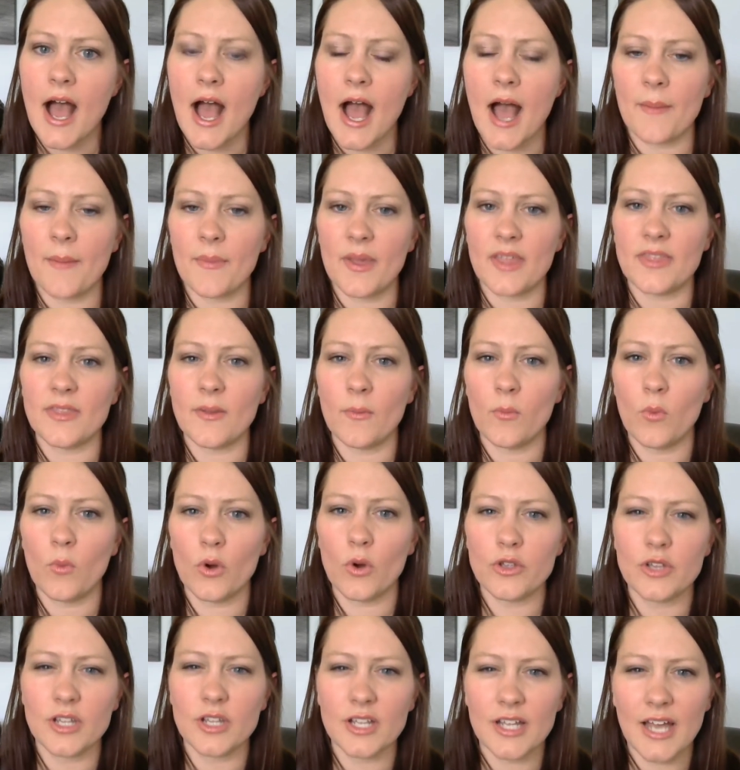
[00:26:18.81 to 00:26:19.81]
Um, and the
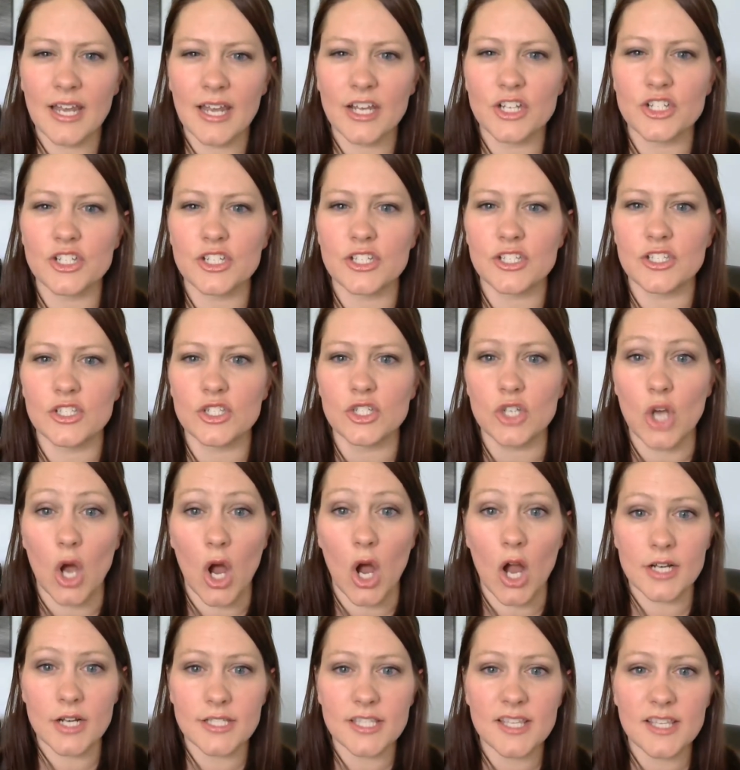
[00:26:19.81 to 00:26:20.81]
more you can kind of just
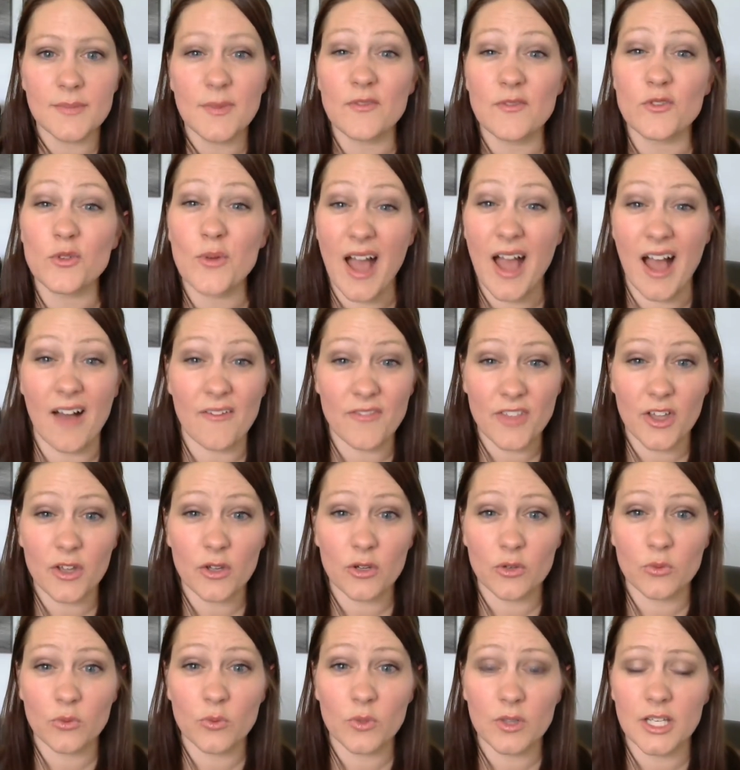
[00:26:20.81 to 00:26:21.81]
talk to them, if you have
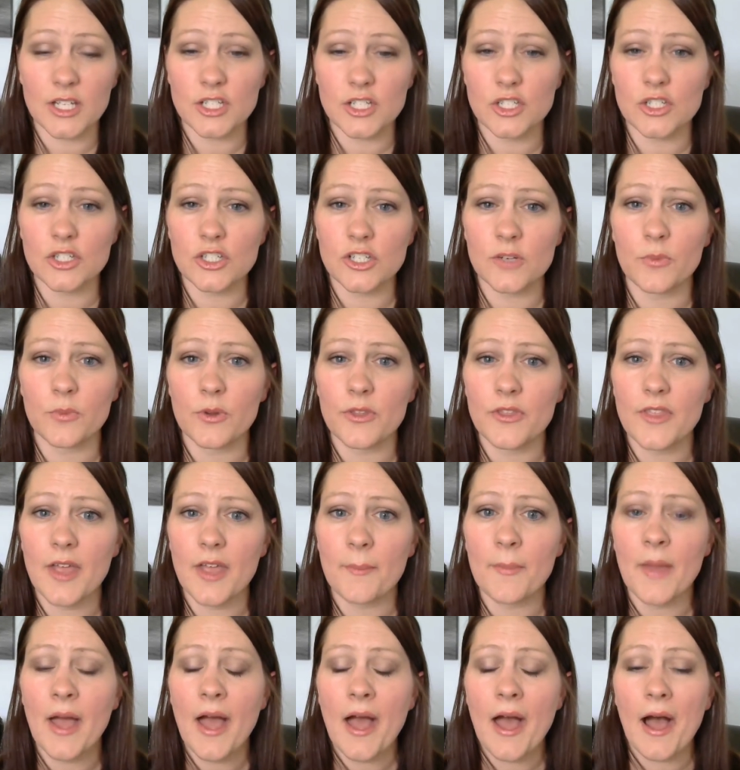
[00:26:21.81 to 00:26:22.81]
that good relationship with
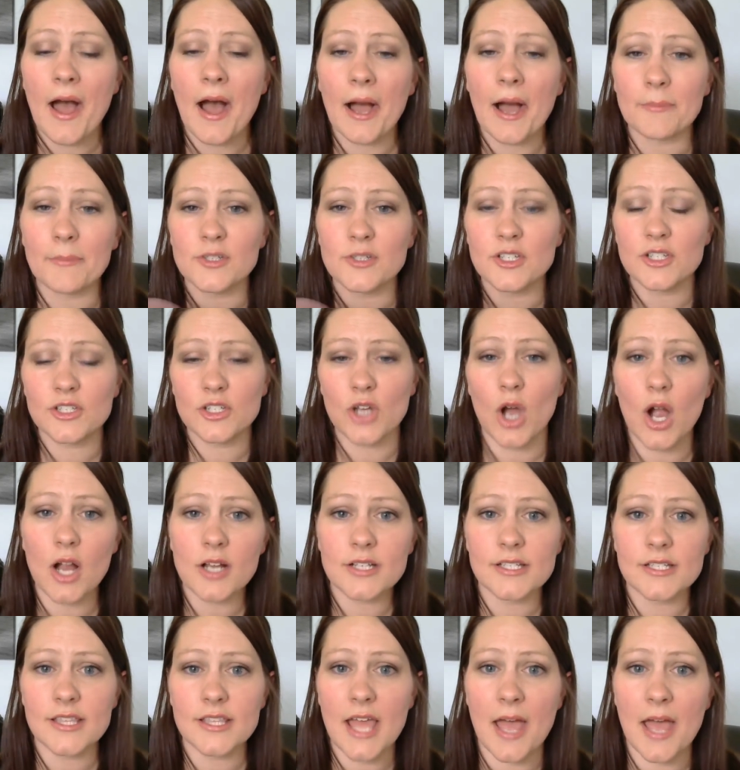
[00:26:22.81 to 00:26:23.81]
them, um, to
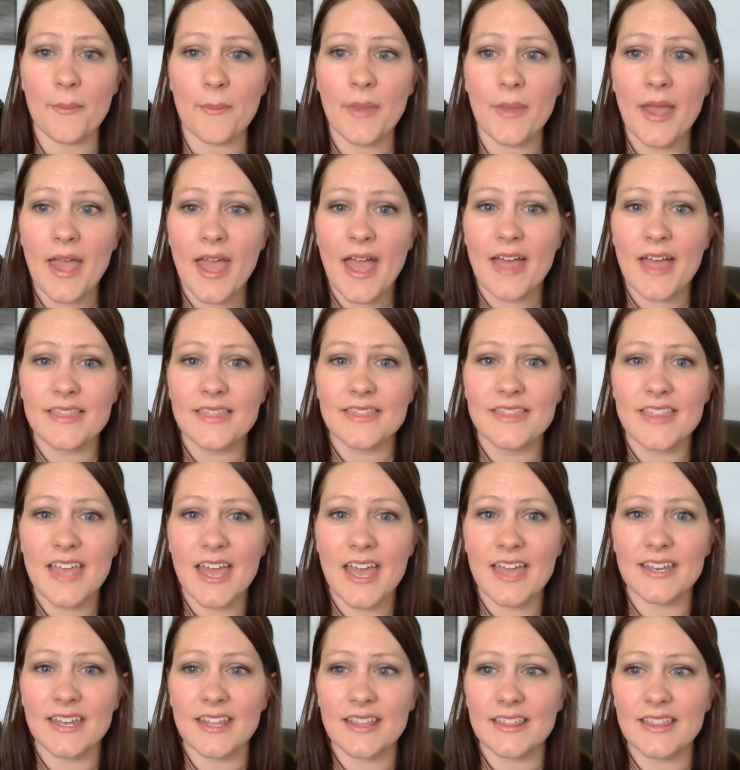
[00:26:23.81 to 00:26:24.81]
talk to them,
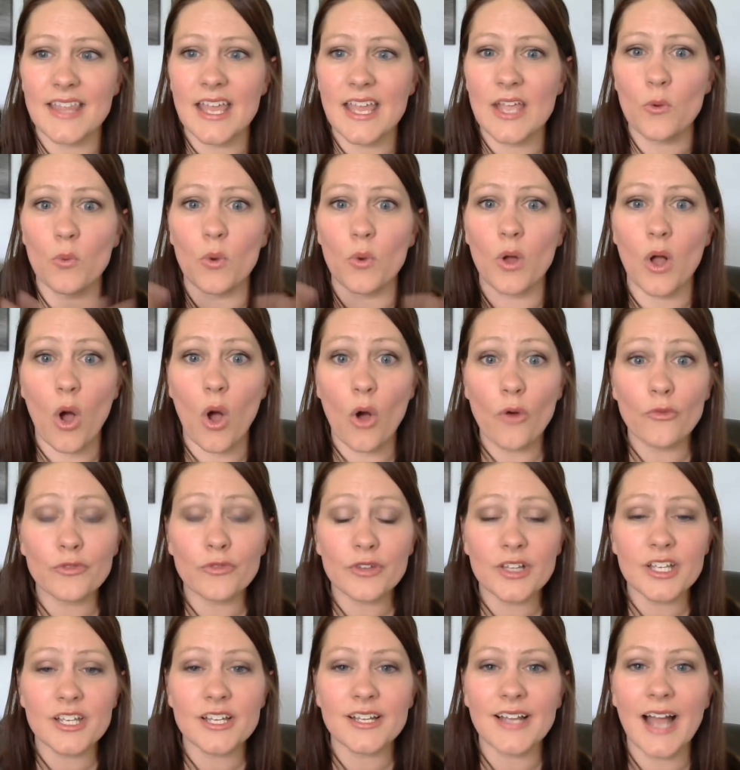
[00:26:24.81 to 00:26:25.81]
then they will
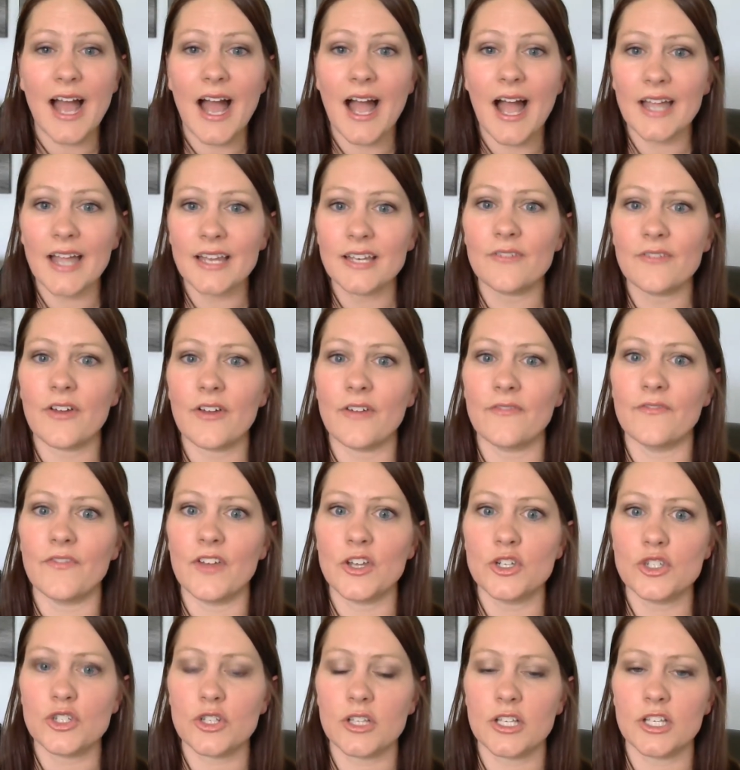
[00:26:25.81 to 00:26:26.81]
hopefully kind of
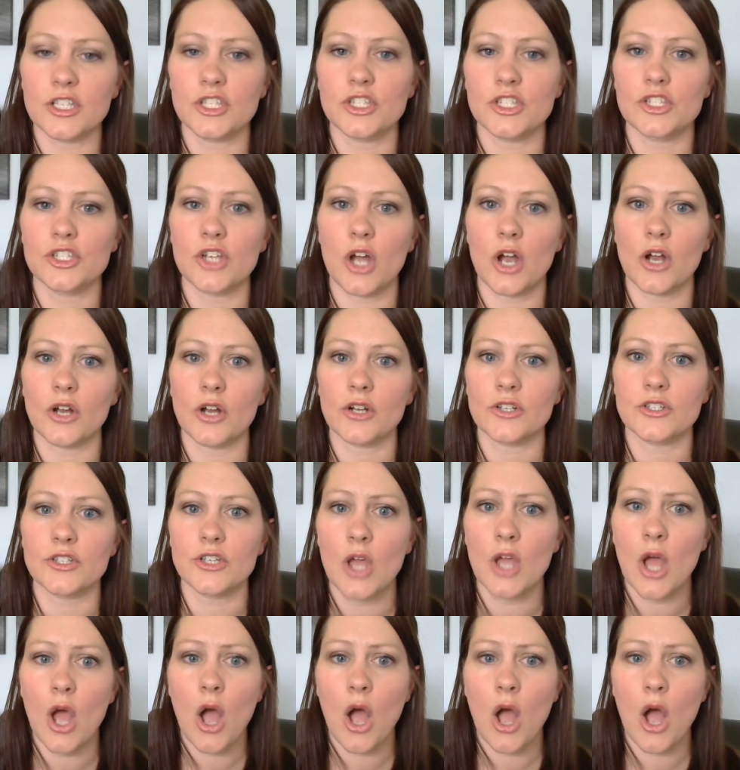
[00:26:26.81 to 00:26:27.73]
eventually start